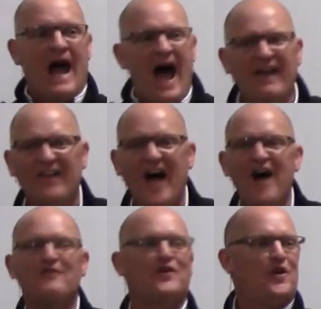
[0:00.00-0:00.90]
I
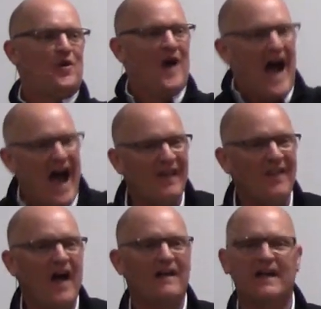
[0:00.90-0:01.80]
love you. I
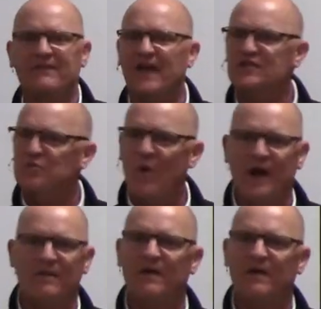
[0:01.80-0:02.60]
love that's what